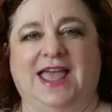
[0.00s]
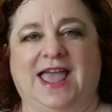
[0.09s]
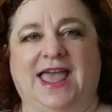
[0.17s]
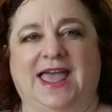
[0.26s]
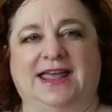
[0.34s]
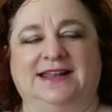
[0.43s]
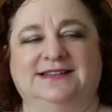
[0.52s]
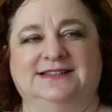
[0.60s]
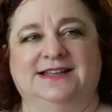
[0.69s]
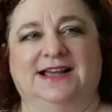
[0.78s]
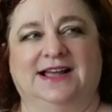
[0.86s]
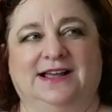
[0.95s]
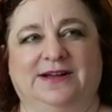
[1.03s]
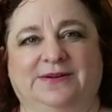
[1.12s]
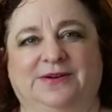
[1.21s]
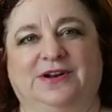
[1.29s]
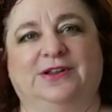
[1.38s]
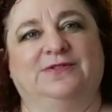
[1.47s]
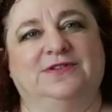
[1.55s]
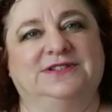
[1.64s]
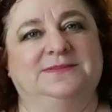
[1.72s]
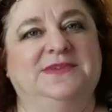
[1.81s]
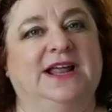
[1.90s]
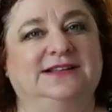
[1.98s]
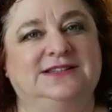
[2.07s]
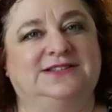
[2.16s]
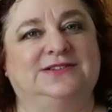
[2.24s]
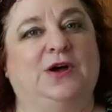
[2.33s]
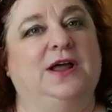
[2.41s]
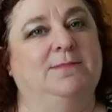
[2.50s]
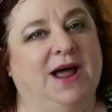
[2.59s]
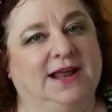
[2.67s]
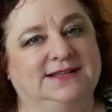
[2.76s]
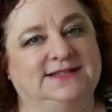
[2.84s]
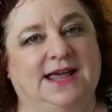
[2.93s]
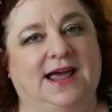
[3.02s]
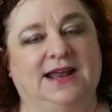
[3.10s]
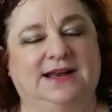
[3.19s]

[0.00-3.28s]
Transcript: and I'm going to throw some nuts on my side.